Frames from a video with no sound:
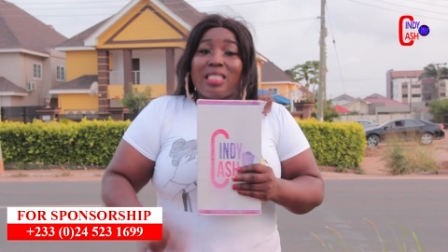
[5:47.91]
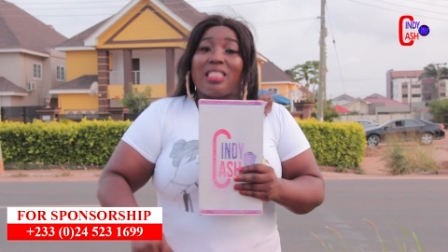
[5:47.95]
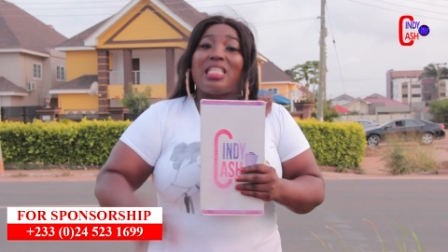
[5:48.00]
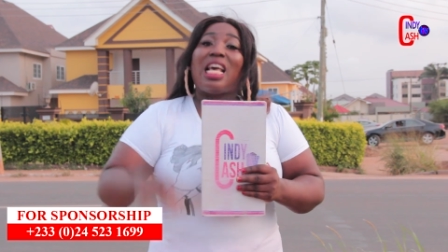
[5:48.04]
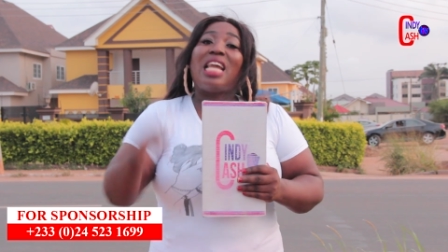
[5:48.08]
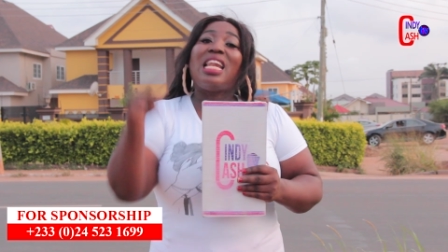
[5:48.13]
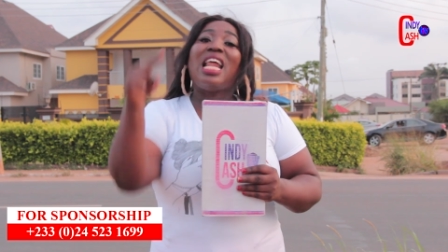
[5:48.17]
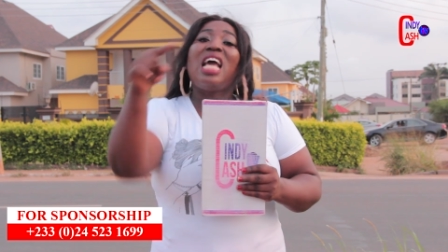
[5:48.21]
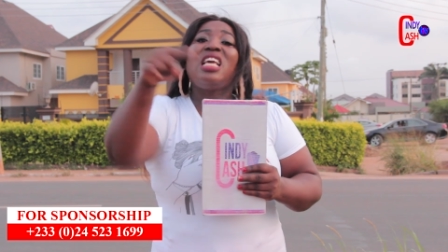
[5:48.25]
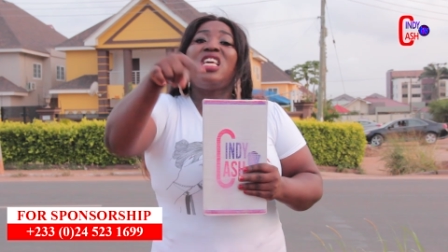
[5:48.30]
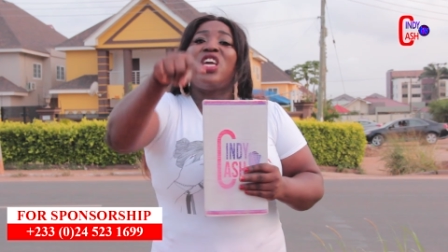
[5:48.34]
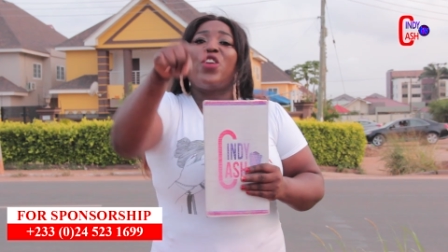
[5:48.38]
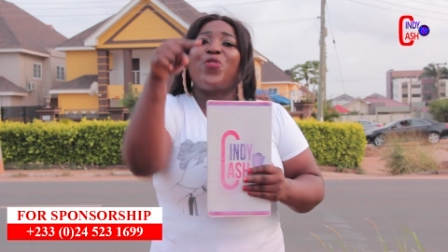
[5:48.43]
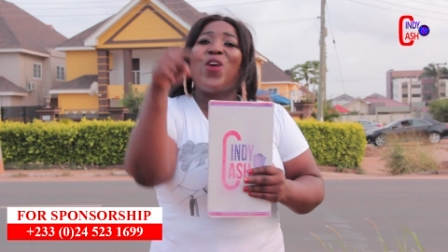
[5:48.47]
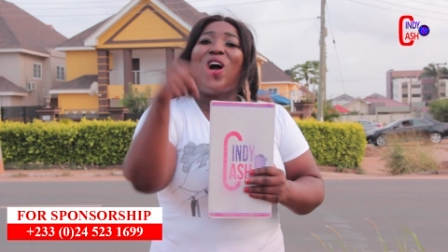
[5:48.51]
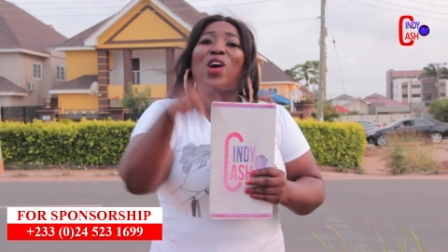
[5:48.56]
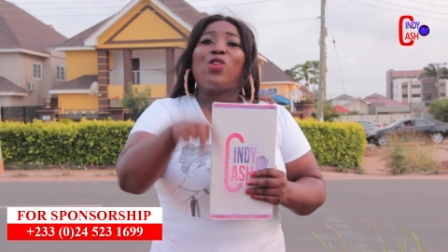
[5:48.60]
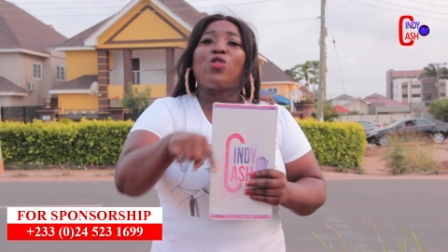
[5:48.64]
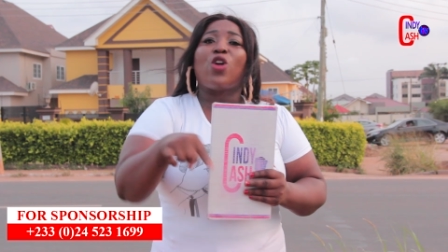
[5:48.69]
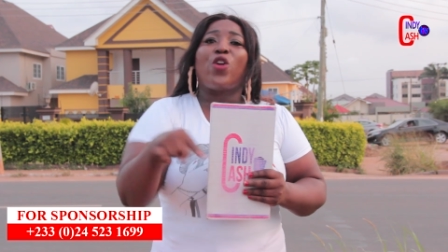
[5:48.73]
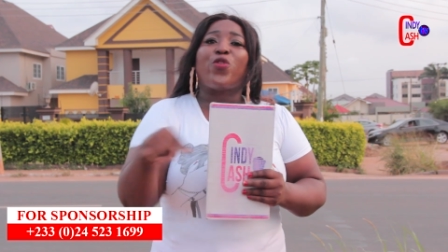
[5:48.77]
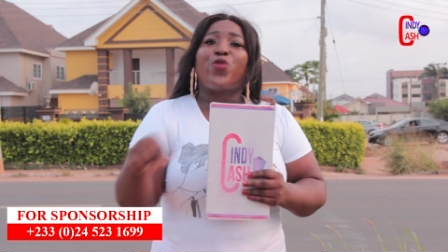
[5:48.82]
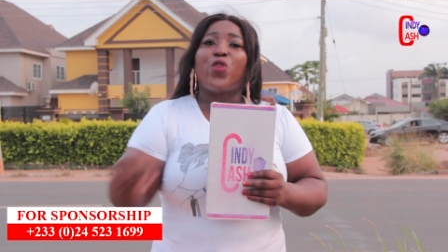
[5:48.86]
Sana your
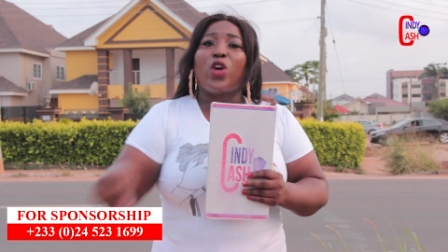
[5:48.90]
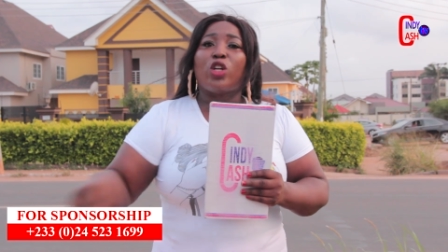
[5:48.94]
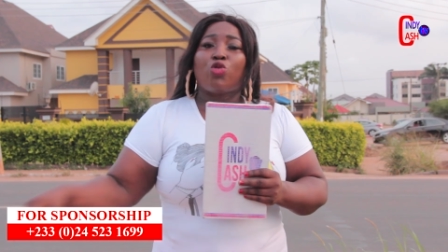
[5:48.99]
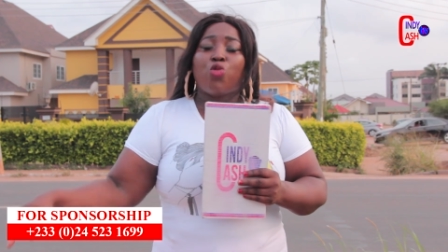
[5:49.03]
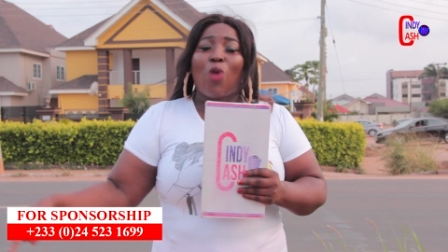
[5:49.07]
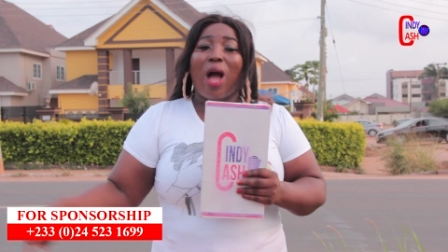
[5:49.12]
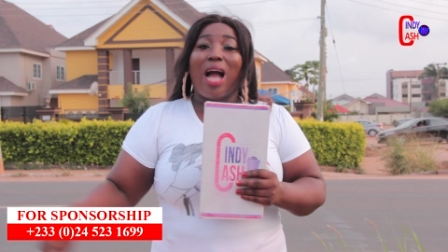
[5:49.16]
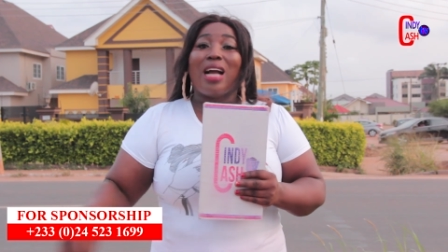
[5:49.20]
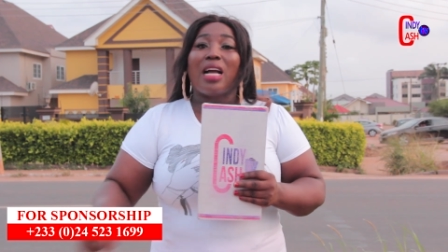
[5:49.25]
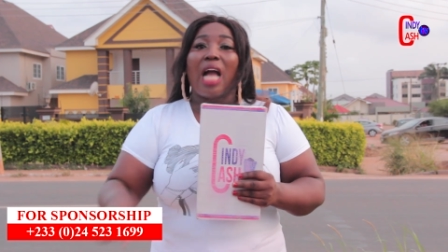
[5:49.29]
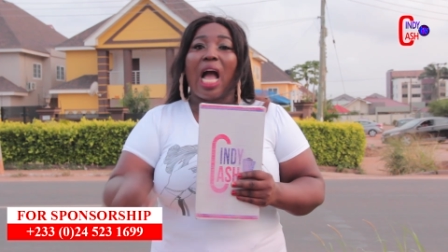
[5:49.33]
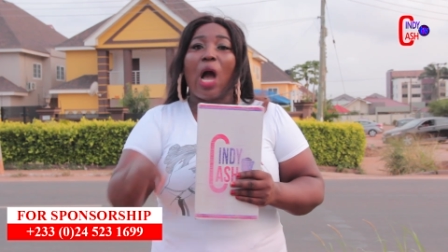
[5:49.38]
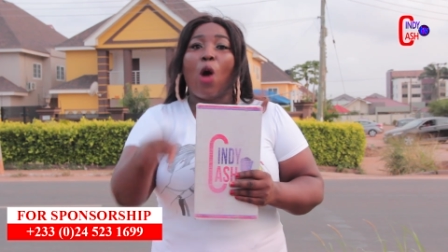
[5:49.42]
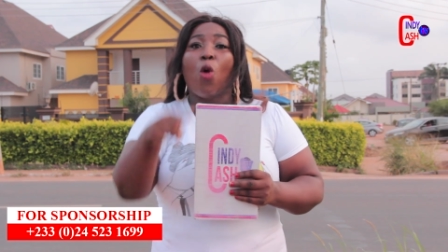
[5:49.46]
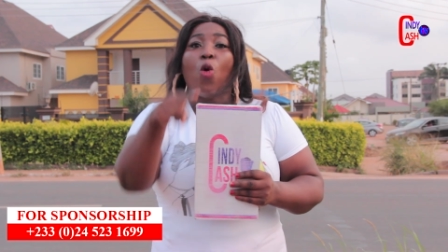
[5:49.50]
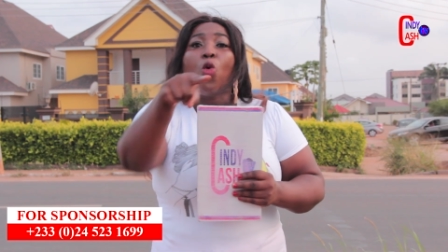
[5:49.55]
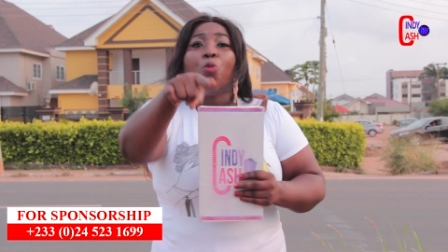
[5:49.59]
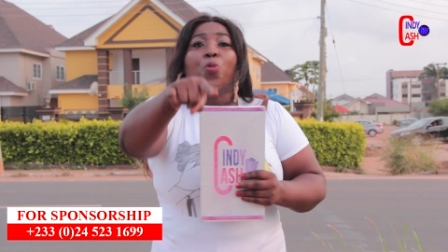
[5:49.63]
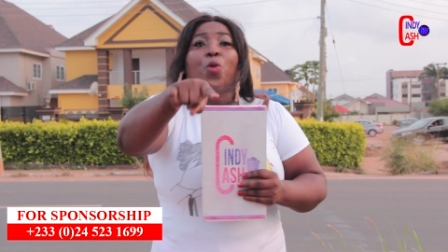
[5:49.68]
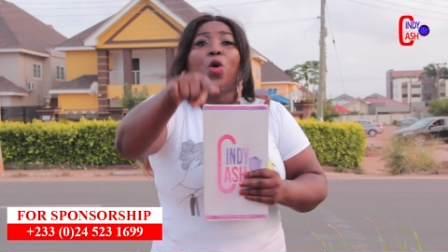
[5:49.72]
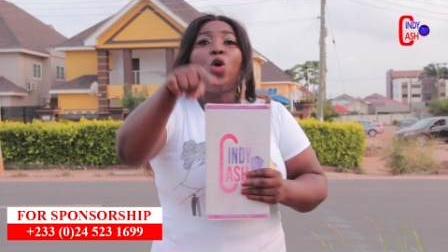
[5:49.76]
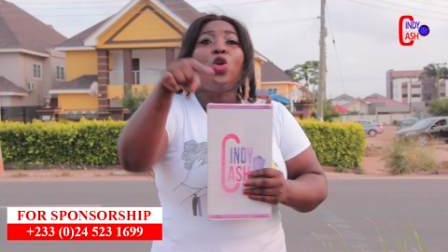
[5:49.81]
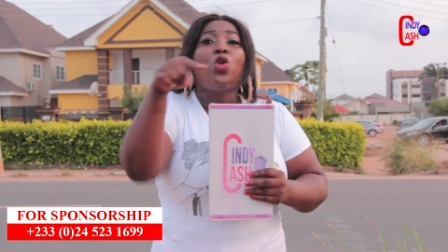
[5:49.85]
fan crop for two anka
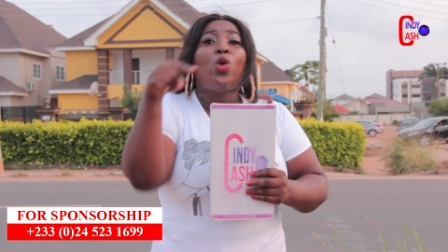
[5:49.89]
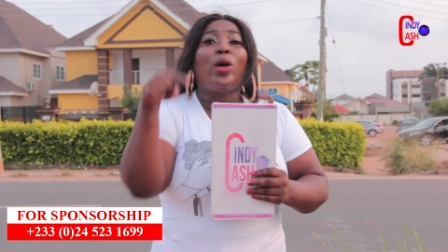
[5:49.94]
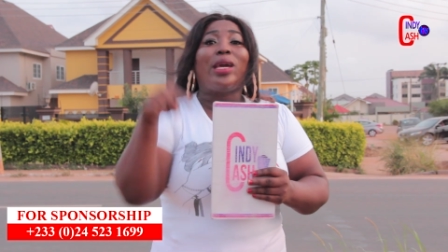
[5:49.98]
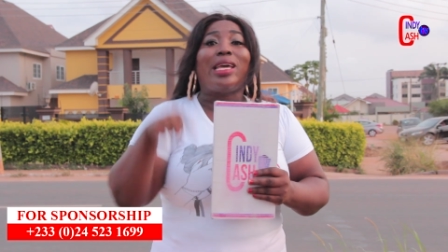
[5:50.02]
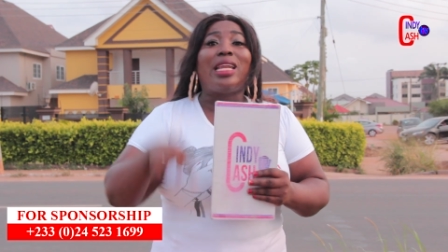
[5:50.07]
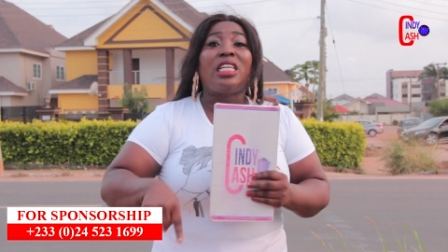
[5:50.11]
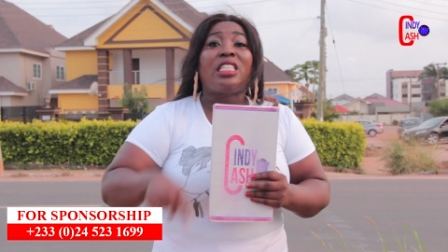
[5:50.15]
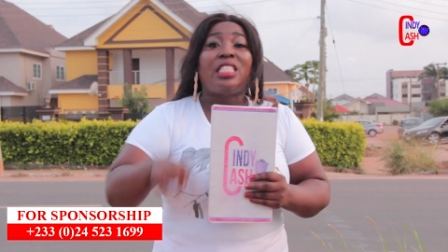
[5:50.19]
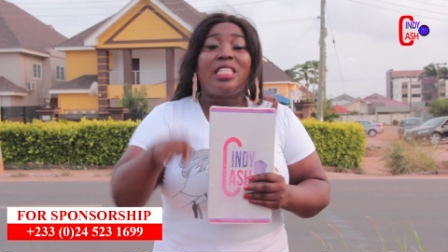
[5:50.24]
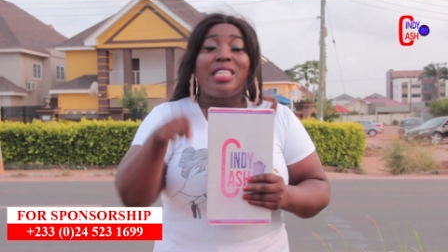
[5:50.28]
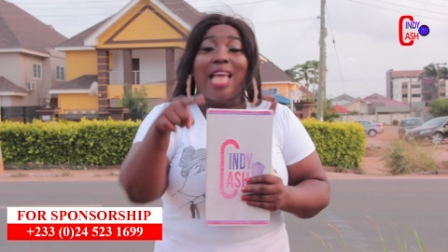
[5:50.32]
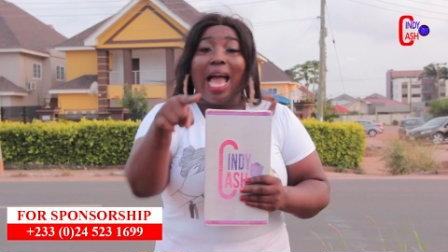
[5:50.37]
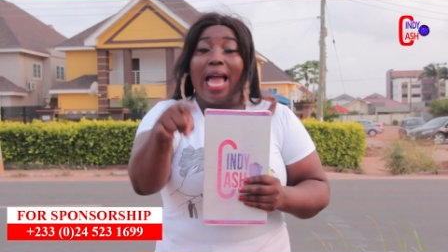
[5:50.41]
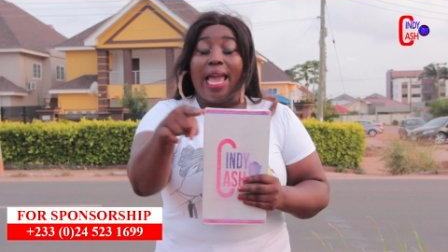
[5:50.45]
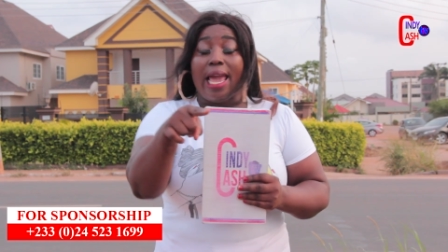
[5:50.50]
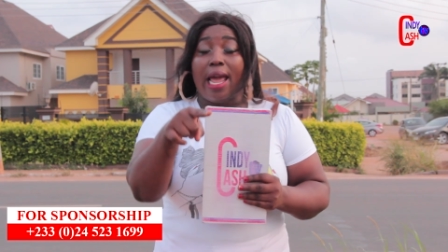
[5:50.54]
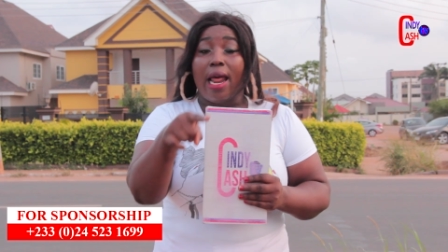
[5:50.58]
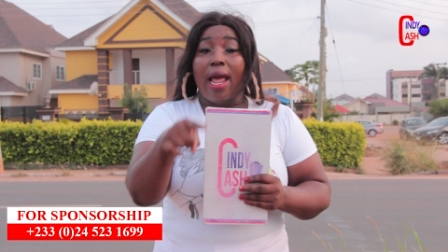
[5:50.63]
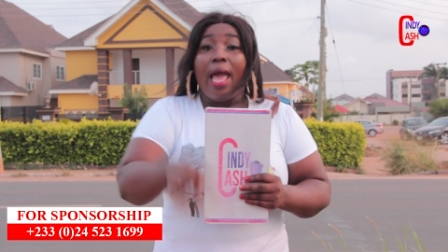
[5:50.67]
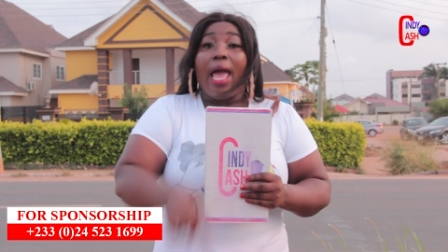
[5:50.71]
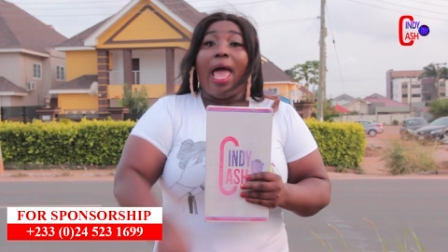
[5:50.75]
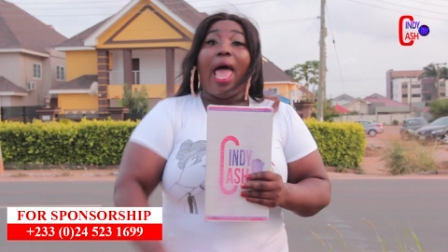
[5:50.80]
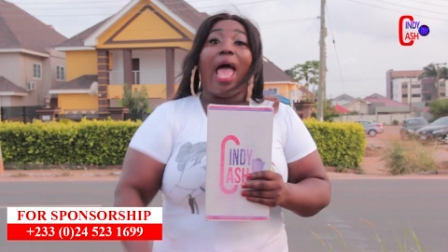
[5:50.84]
uno
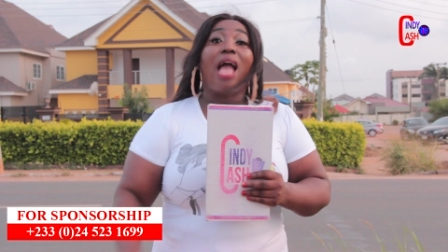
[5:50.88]
irishiae